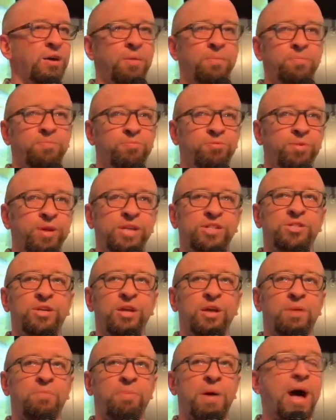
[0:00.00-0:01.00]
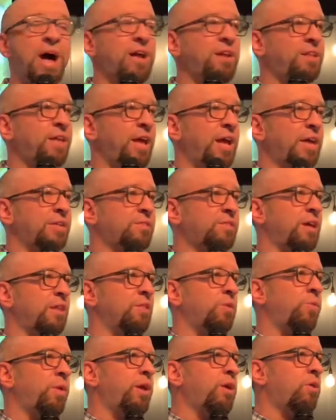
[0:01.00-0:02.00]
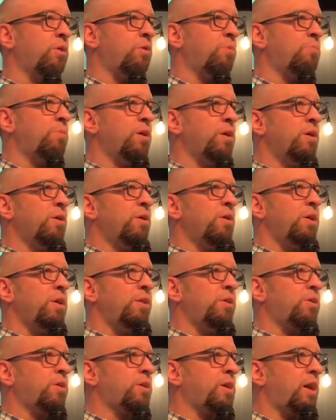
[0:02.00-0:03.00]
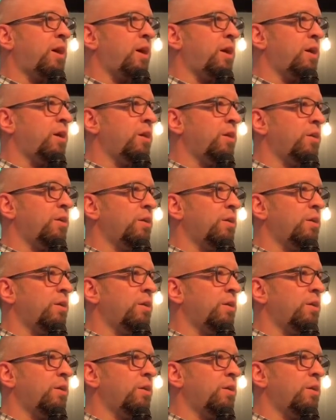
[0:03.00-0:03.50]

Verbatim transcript: a preaching, a podcast on the way home in your car?